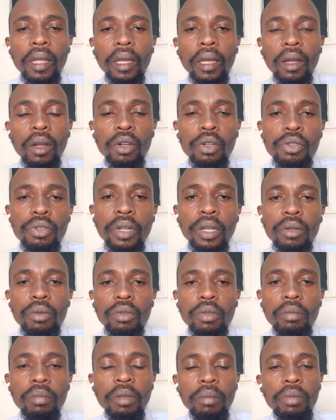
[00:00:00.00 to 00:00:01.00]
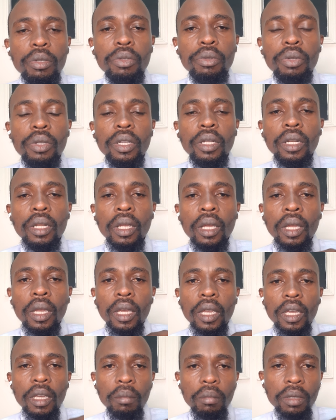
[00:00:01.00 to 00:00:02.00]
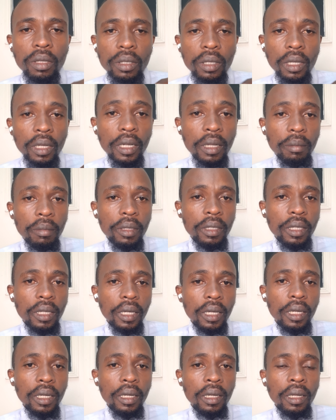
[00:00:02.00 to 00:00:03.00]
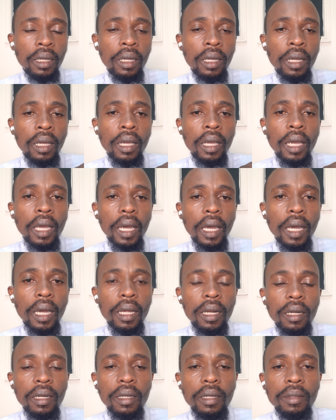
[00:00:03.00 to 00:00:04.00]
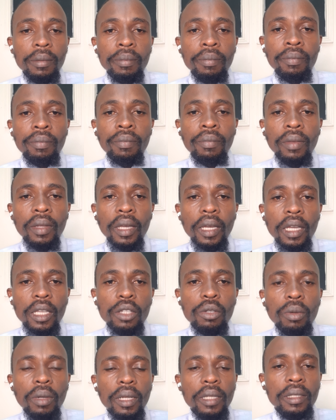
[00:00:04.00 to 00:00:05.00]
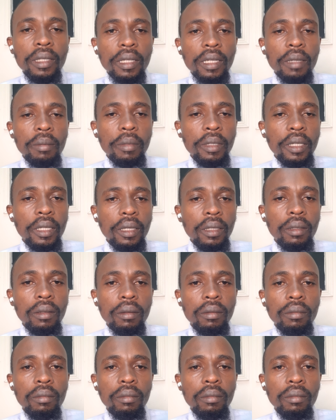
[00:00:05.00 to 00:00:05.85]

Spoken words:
contract will be between ABC Limited and XYZ Limited,